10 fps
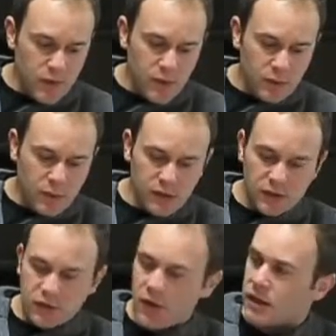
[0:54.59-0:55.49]
But in a
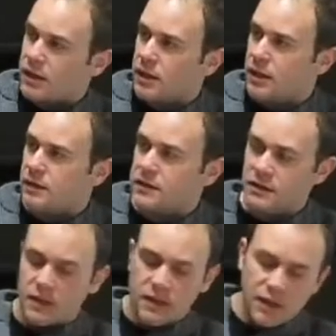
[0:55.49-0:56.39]
chronic case,
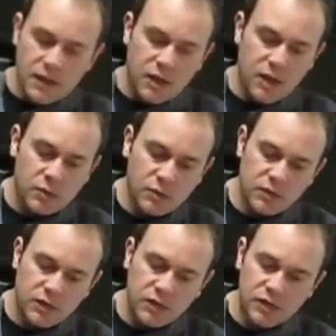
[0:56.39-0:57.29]
you
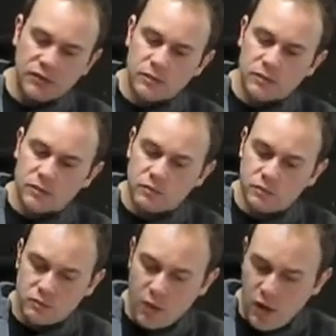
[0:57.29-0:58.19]
can give them
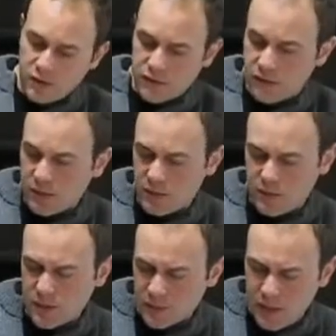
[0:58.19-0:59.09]
oftentimes,
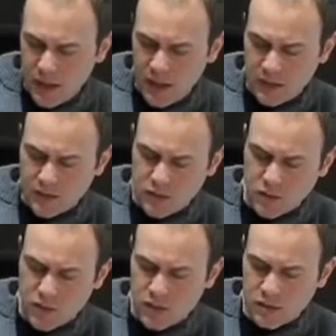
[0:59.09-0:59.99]
depending on the
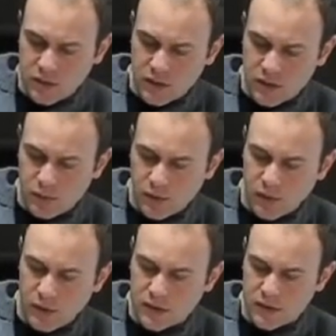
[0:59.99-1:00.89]
situation, but
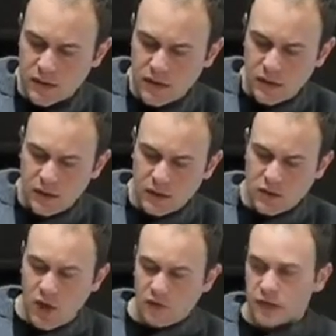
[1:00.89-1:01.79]
typically it's
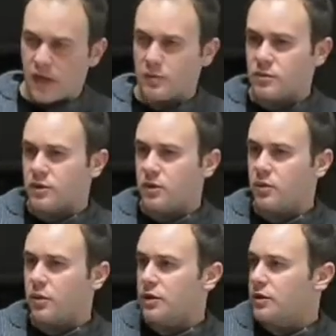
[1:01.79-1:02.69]
oftentimes
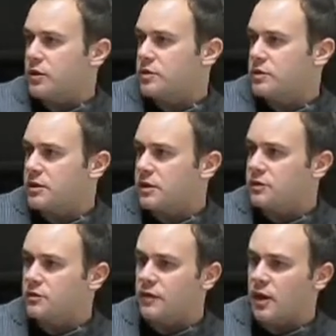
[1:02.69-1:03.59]
1 dose and then
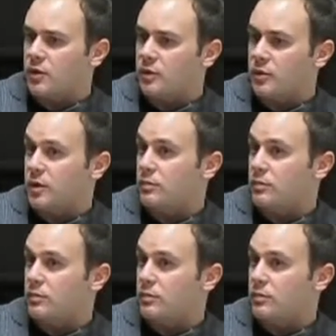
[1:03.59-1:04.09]
you'll follow maybe a